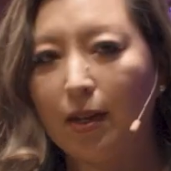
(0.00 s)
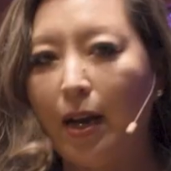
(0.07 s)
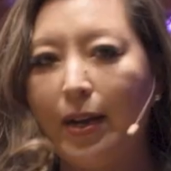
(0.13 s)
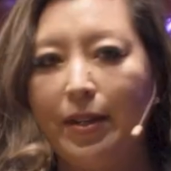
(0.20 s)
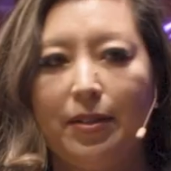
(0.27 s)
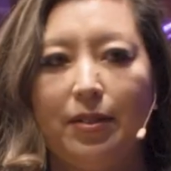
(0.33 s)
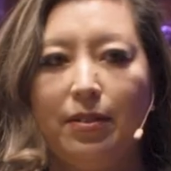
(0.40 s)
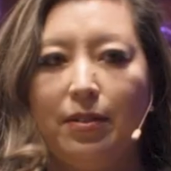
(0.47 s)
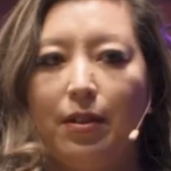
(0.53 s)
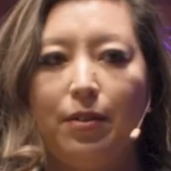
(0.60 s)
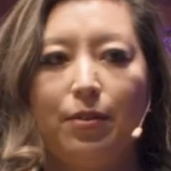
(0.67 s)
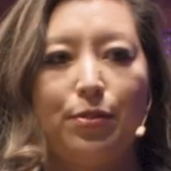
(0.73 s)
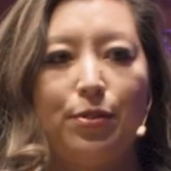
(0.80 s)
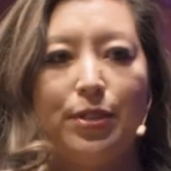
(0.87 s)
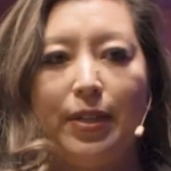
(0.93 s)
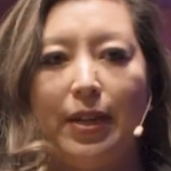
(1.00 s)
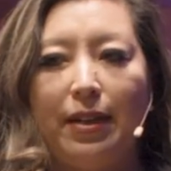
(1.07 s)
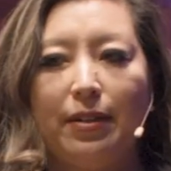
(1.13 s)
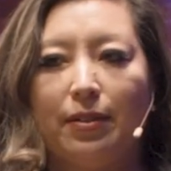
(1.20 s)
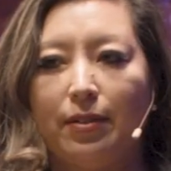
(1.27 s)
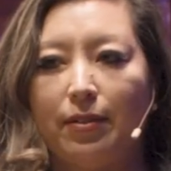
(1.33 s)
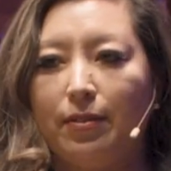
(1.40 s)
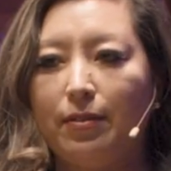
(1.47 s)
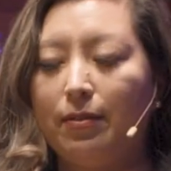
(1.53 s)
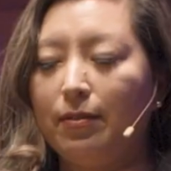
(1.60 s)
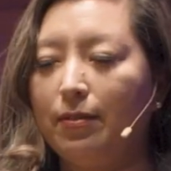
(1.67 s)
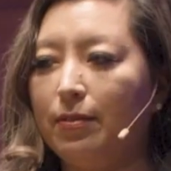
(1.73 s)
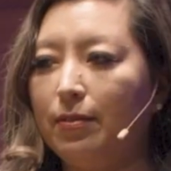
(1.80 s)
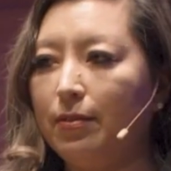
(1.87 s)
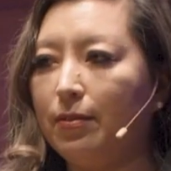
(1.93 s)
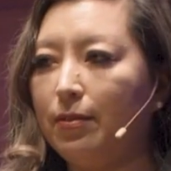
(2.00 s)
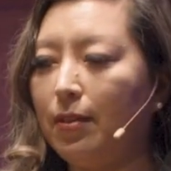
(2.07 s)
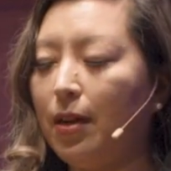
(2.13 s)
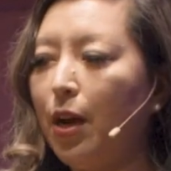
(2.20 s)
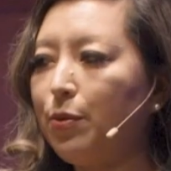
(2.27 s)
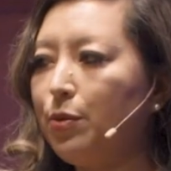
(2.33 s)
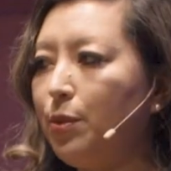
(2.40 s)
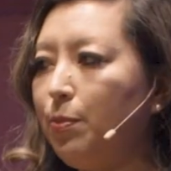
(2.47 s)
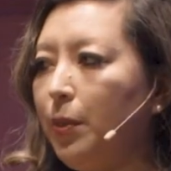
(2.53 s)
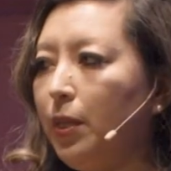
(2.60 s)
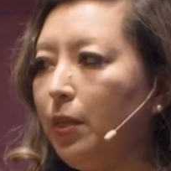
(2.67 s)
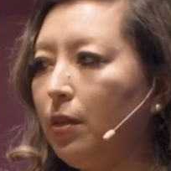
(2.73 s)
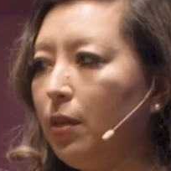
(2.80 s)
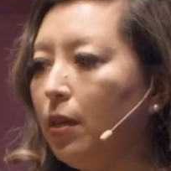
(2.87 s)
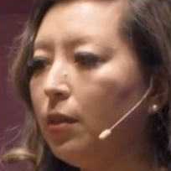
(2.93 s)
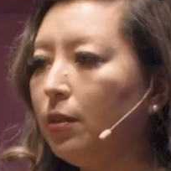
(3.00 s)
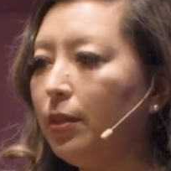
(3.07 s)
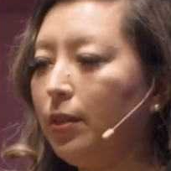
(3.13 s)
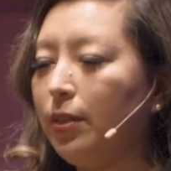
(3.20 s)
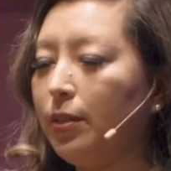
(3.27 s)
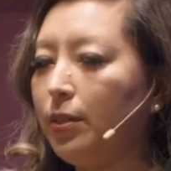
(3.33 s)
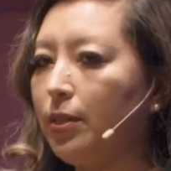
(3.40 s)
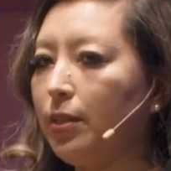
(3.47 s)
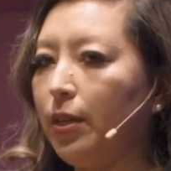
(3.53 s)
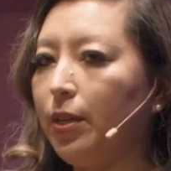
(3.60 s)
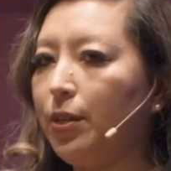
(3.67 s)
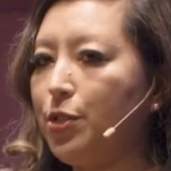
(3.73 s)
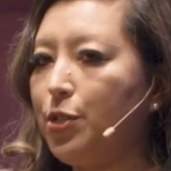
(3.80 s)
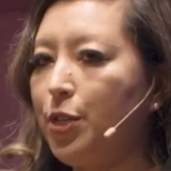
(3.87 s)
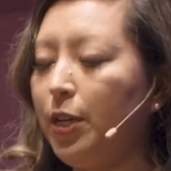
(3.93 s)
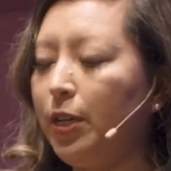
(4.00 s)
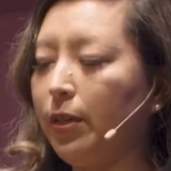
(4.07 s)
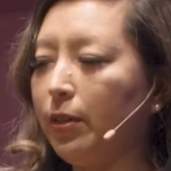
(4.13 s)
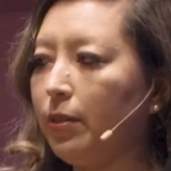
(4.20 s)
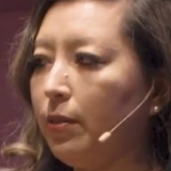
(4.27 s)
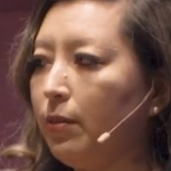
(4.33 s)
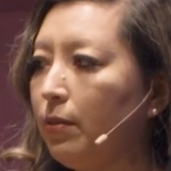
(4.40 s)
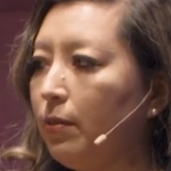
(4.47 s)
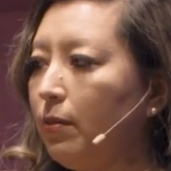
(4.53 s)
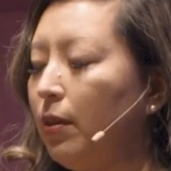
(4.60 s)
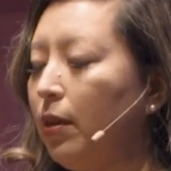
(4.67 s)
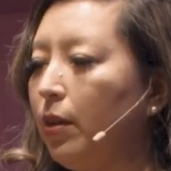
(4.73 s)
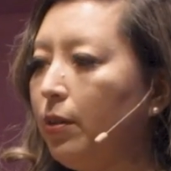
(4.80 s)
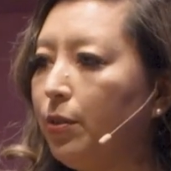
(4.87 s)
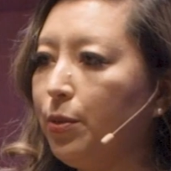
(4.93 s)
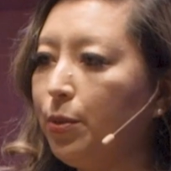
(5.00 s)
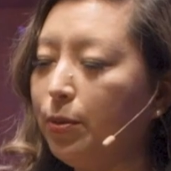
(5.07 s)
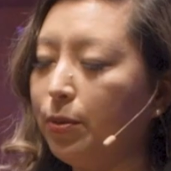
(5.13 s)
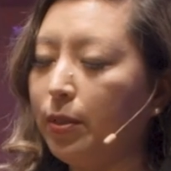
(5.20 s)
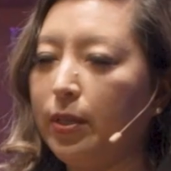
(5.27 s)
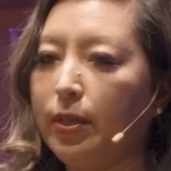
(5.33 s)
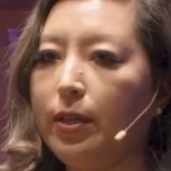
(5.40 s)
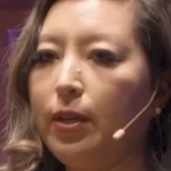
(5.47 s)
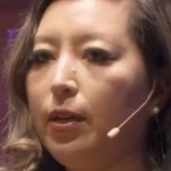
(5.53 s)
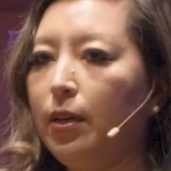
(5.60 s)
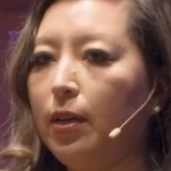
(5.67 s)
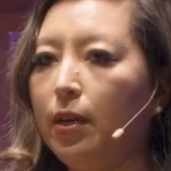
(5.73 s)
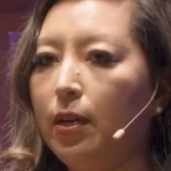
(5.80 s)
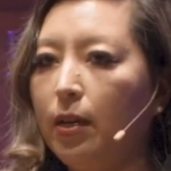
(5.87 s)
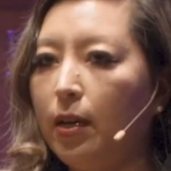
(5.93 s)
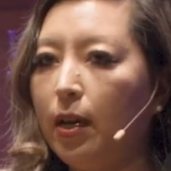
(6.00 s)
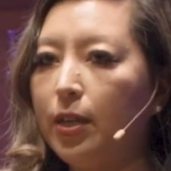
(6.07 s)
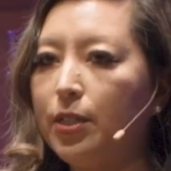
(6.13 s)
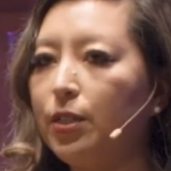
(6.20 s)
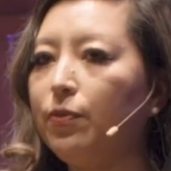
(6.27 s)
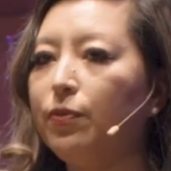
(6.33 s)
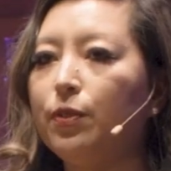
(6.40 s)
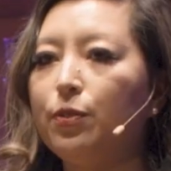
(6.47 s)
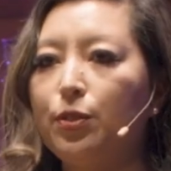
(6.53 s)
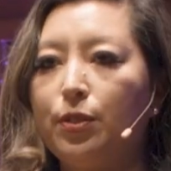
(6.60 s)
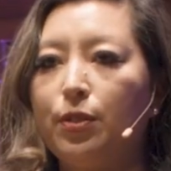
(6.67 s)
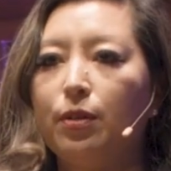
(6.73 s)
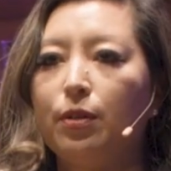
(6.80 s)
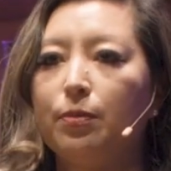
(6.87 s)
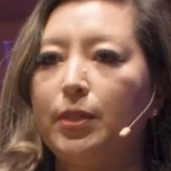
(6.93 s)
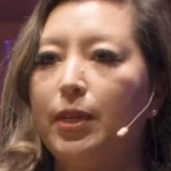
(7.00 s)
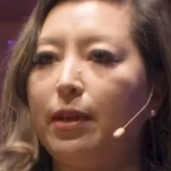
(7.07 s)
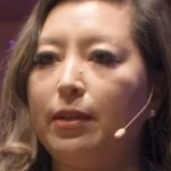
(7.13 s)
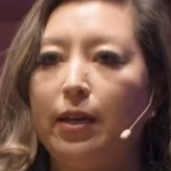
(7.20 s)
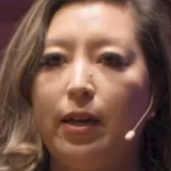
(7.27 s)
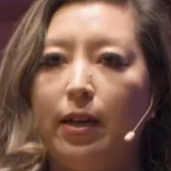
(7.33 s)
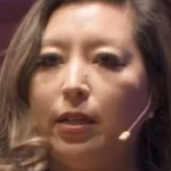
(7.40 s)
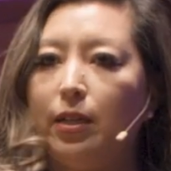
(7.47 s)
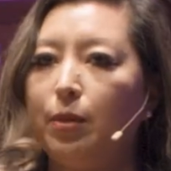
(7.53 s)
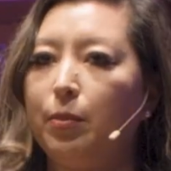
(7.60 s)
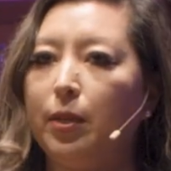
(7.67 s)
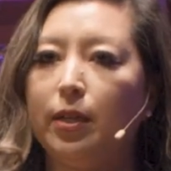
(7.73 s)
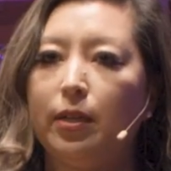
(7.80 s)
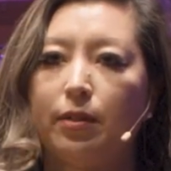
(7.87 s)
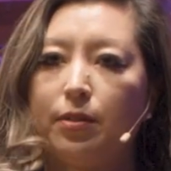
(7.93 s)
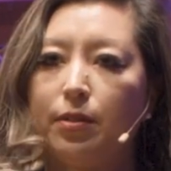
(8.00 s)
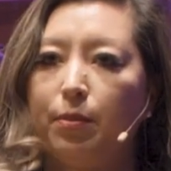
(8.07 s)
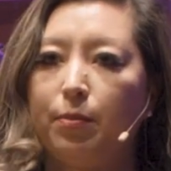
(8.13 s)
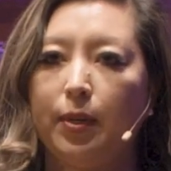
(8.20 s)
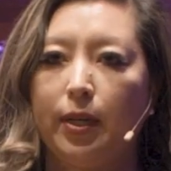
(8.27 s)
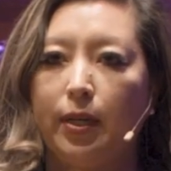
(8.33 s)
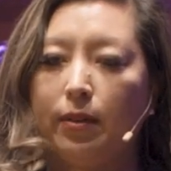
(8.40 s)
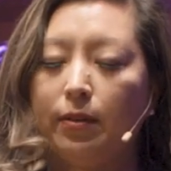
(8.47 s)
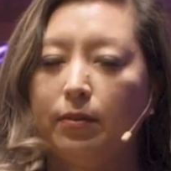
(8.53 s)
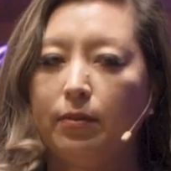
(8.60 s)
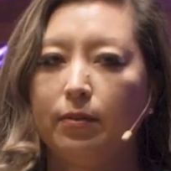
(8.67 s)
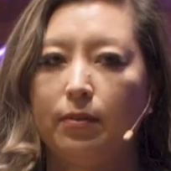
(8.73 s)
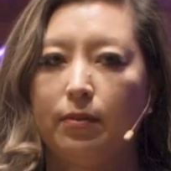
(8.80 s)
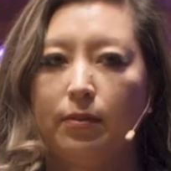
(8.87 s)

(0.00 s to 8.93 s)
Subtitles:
I didn't understand it. I was being called things like chink and gook, as if those terms had any meaning to me.